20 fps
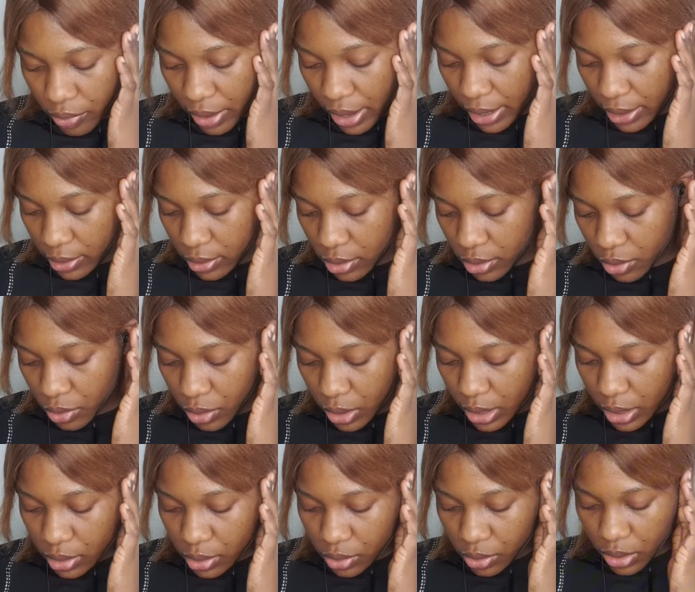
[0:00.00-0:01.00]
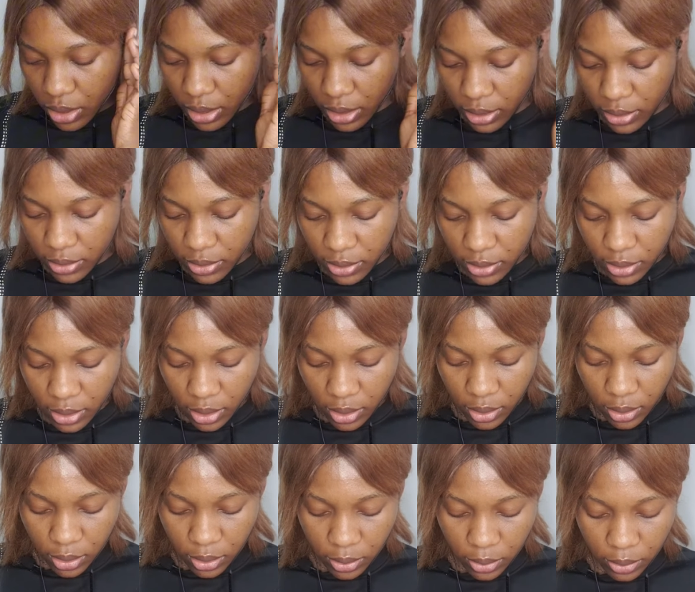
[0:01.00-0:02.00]
right, so in today's
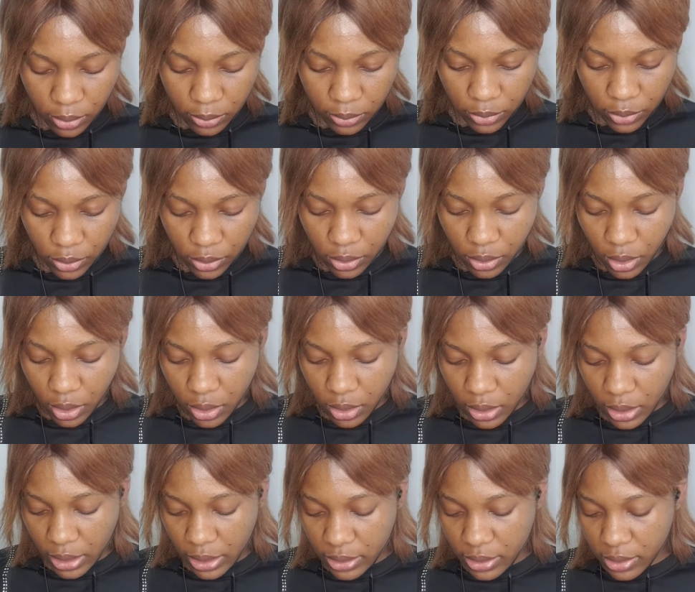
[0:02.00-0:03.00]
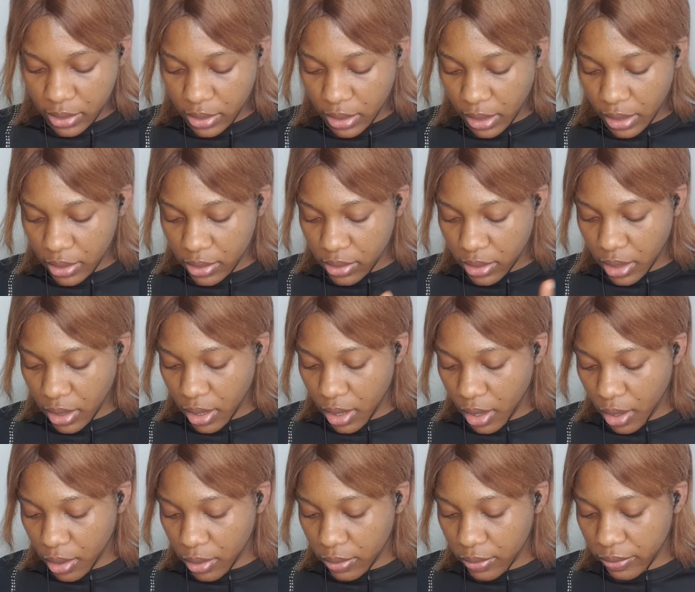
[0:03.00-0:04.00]
song, it says
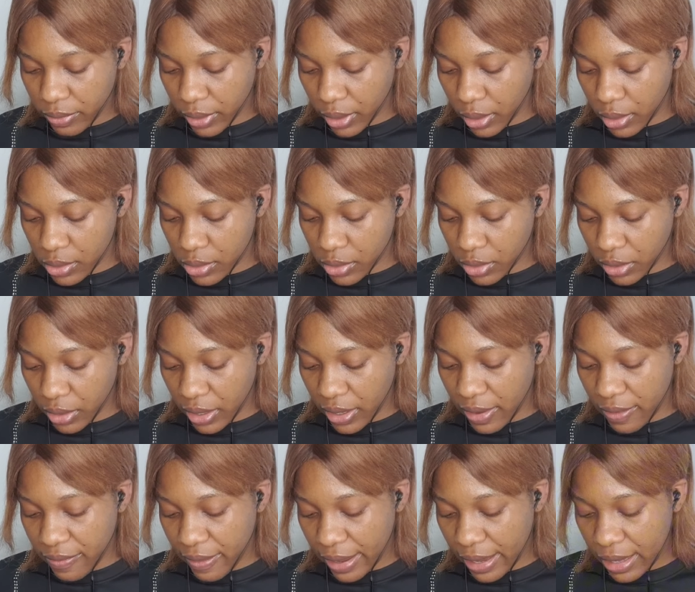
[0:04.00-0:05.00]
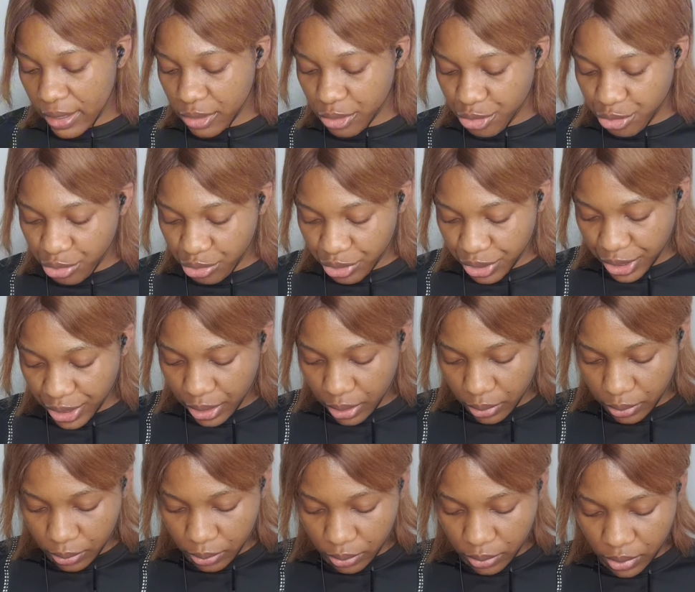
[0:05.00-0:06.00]
Elvis. Okay, if I can
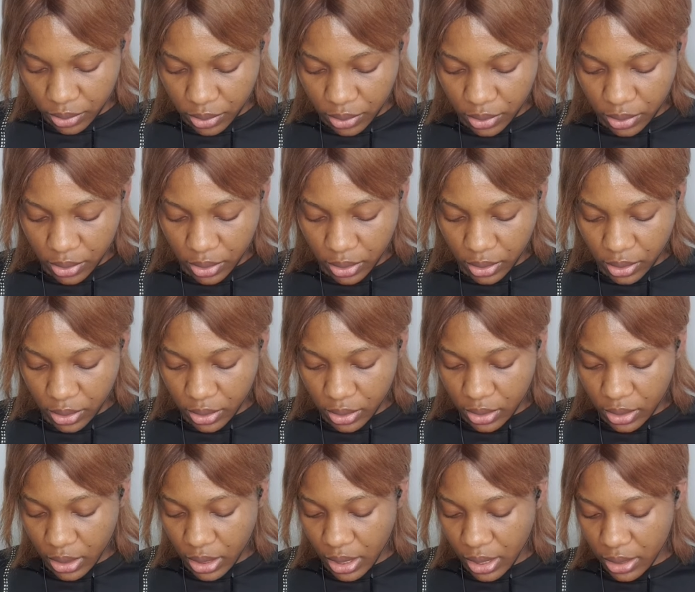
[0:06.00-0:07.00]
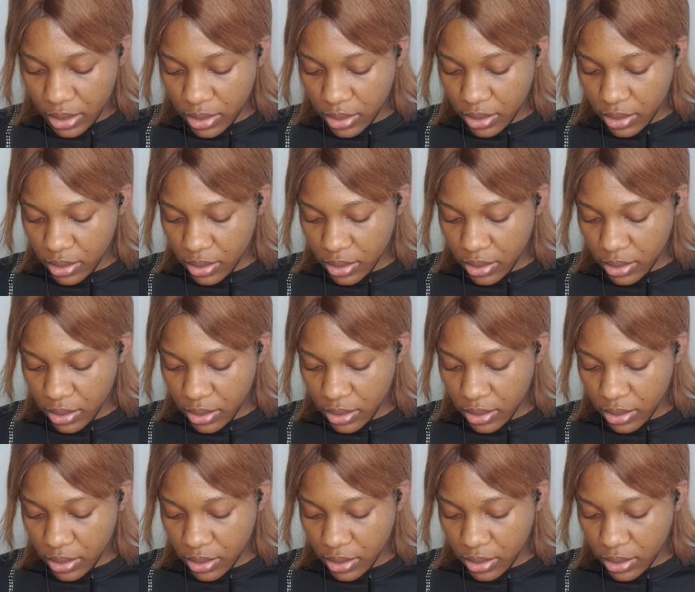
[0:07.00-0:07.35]
dream, 680